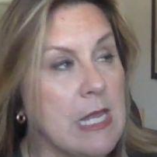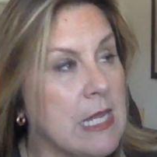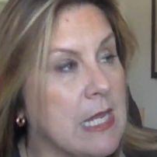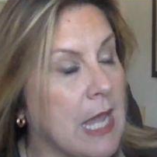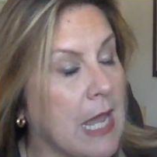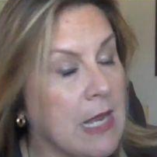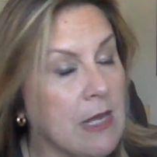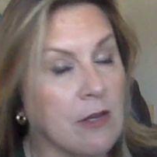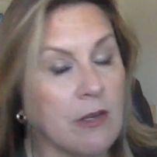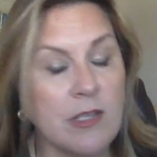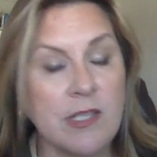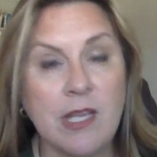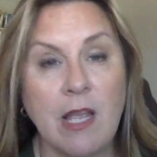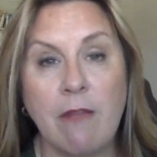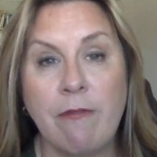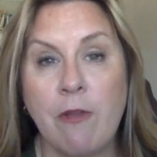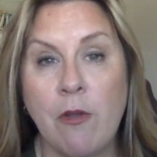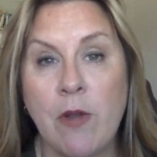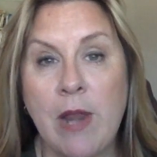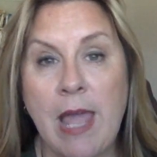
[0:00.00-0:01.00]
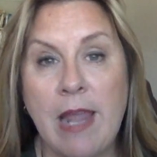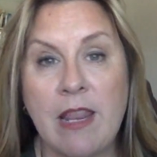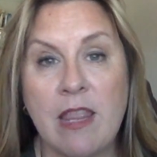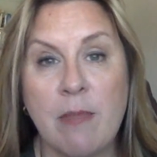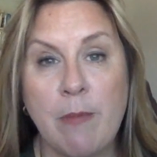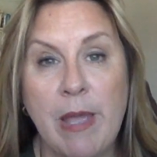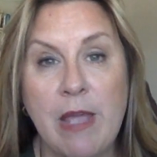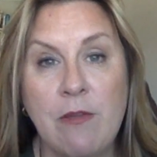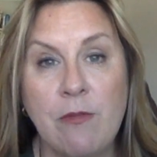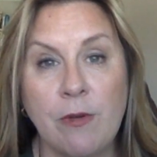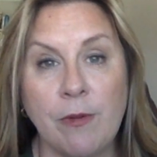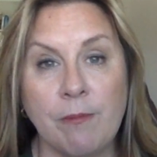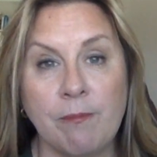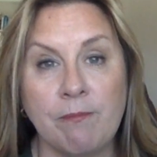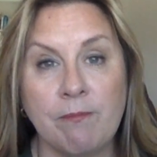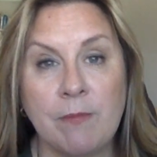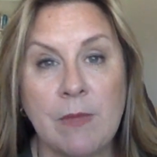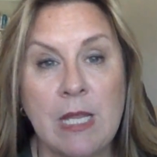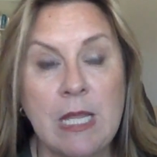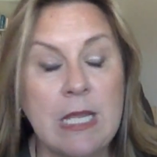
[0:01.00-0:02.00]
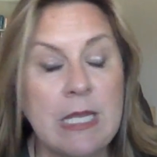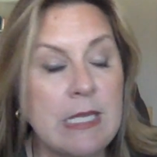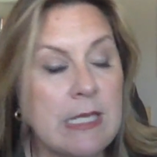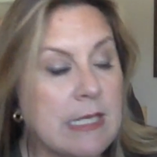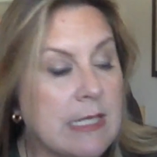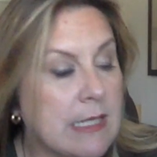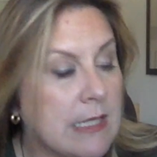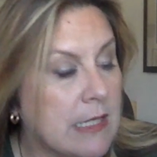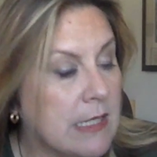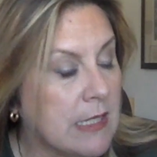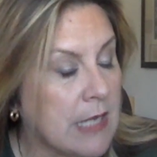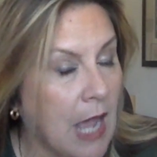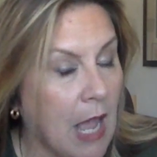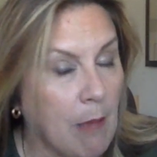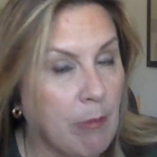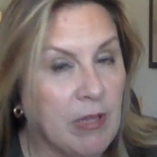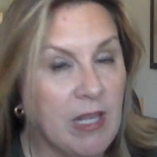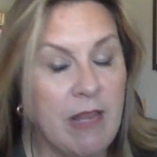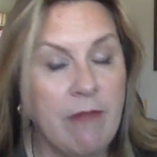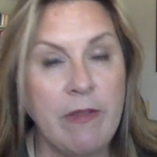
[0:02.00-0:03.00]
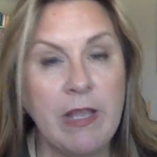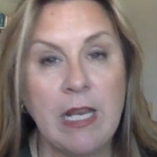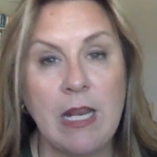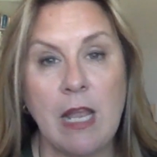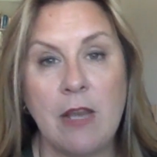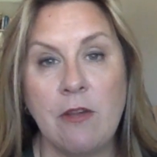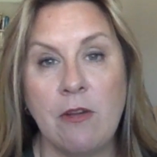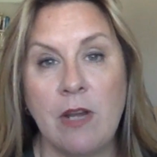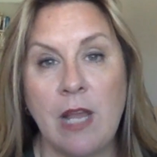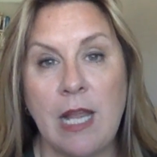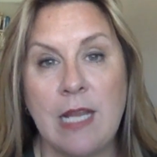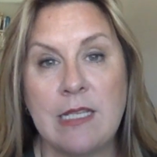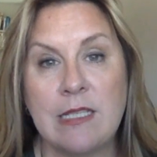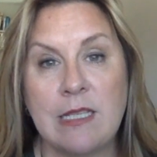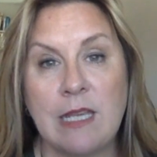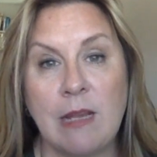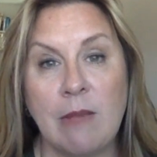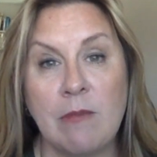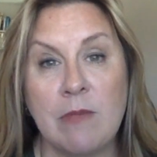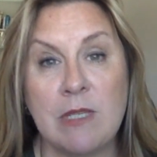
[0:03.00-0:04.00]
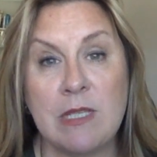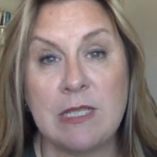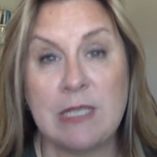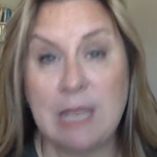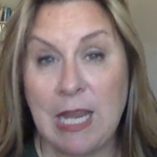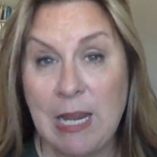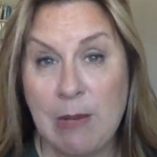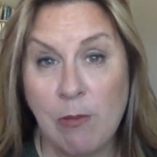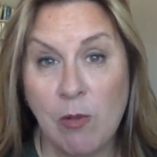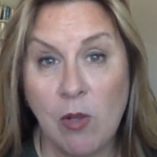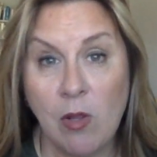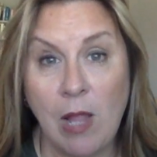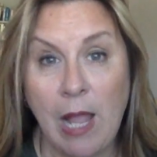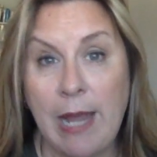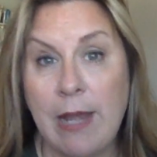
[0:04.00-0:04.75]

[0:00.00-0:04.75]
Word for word: Get your cell phone out of the bedroom. Stop leaving it on your nightstand table.